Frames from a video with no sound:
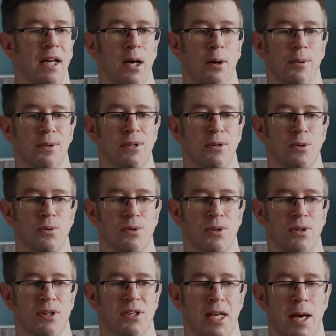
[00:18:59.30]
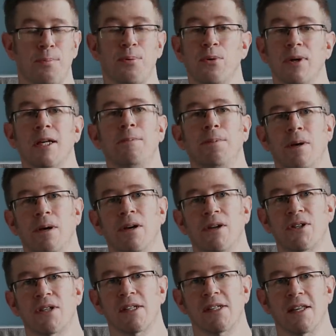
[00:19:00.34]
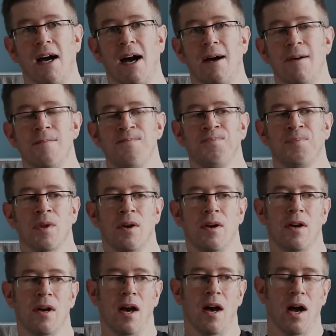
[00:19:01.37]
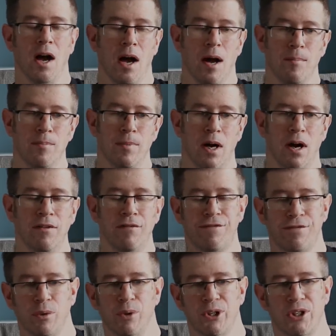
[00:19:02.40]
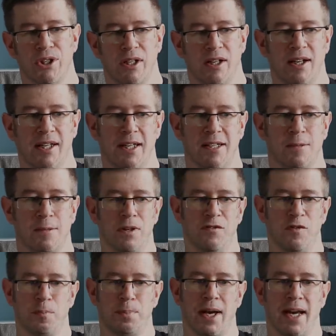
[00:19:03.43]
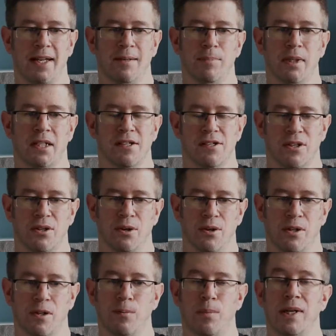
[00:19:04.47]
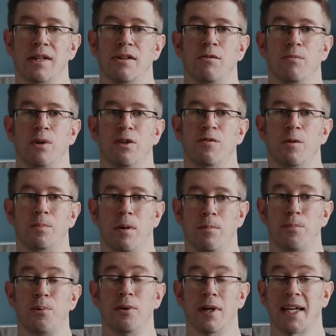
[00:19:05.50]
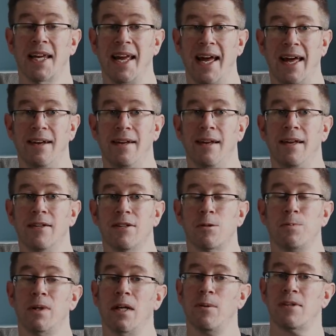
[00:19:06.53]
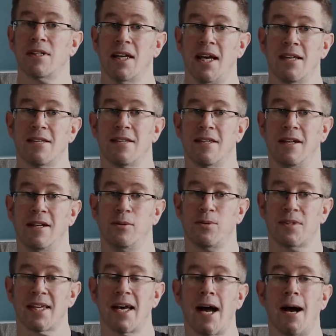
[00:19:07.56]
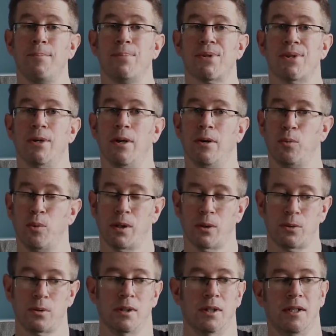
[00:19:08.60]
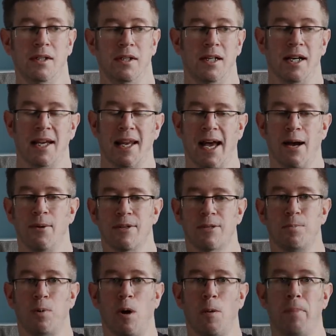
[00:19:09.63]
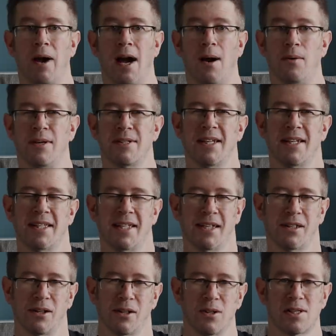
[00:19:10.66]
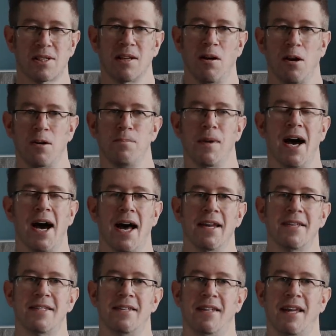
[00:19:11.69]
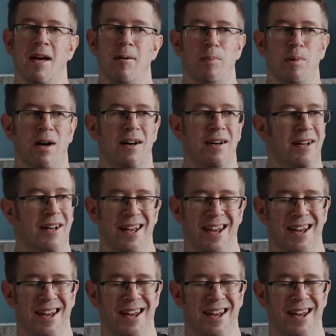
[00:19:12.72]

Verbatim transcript: been able to separately purchase that um, unfortunately, bit of a pain because I've got to completely remove the bumper again to be able to get to the little tabs that will allow it to pop out. I did think I could slide my hand in there, but